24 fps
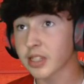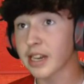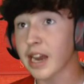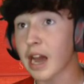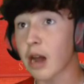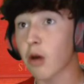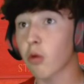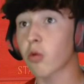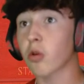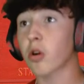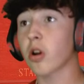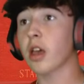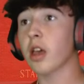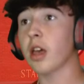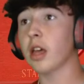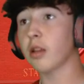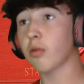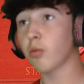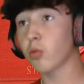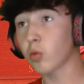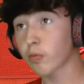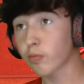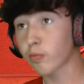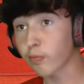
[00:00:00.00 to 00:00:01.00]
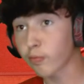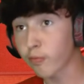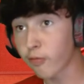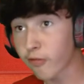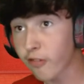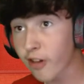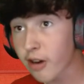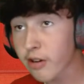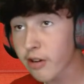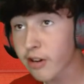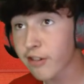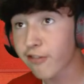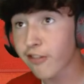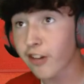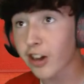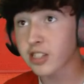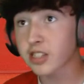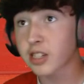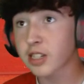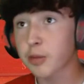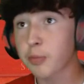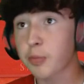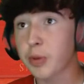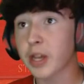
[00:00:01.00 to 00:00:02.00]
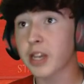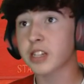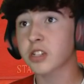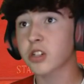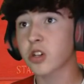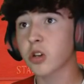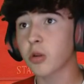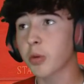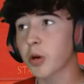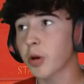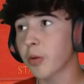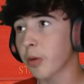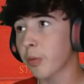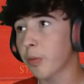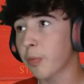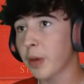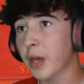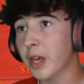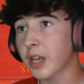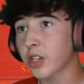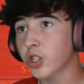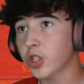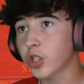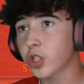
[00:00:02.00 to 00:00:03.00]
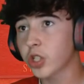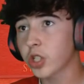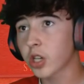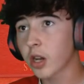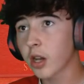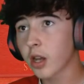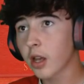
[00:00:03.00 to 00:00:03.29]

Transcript: Now we're very fastly paced coming up the pitch.